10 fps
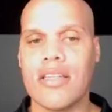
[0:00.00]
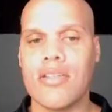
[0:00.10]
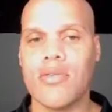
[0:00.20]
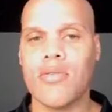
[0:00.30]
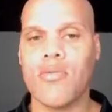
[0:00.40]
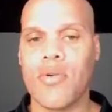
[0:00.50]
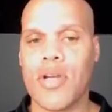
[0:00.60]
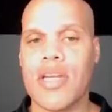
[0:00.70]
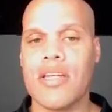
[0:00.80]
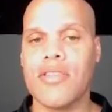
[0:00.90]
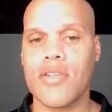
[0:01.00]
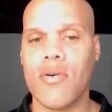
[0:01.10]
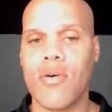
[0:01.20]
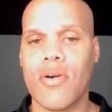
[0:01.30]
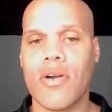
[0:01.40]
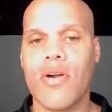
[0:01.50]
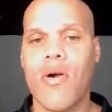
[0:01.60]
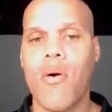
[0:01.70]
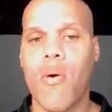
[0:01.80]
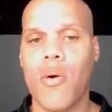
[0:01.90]
to where he could score
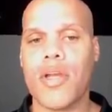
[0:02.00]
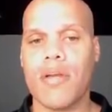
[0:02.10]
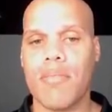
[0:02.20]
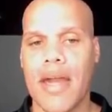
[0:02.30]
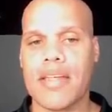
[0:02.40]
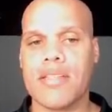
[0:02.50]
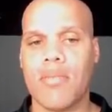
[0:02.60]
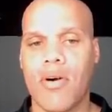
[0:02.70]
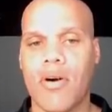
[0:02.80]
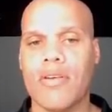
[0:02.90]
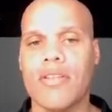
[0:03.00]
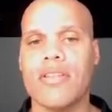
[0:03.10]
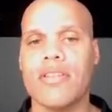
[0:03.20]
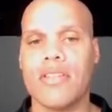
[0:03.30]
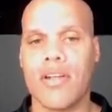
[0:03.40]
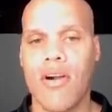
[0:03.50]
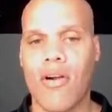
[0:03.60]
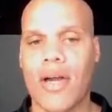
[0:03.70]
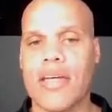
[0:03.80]
or he can pass the ball to Karl as